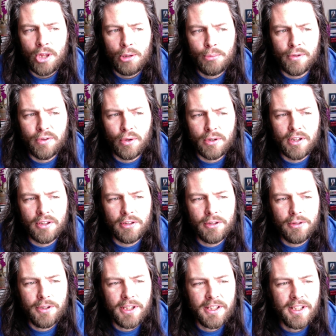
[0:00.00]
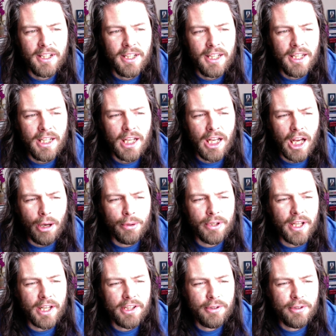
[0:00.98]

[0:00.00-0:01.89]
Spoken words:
Before concluding, I would like